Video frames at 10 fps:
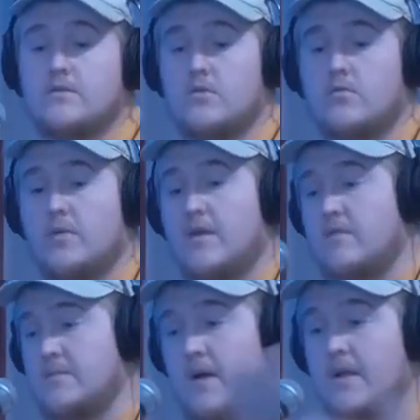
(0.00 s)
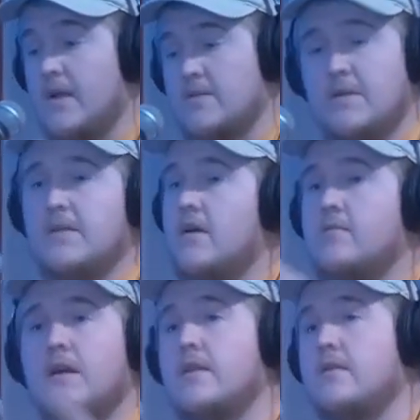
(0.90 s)
So when we have this podcast, we can
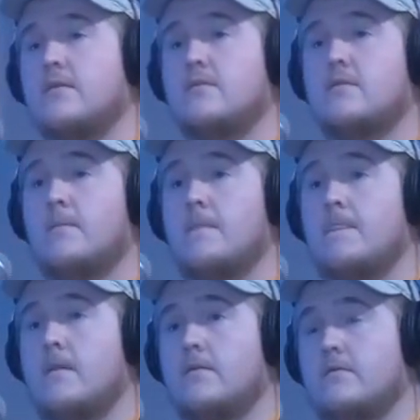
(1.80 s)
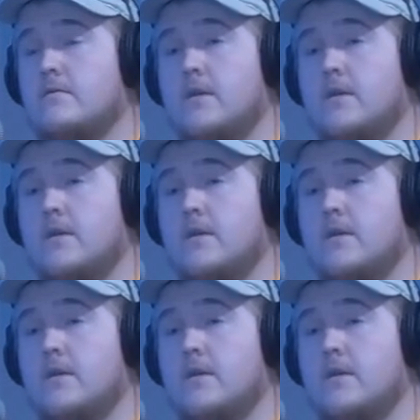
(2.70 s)
talk about anything. Anything.